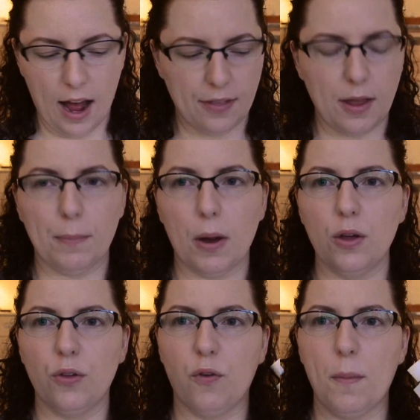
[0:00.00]
and they're
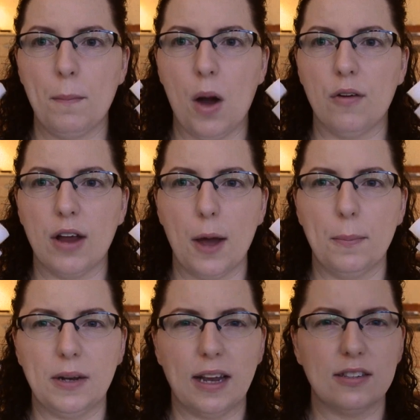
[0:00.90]
both from Mario
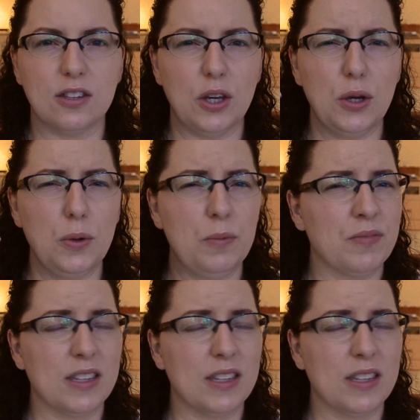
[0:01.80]
Badescu.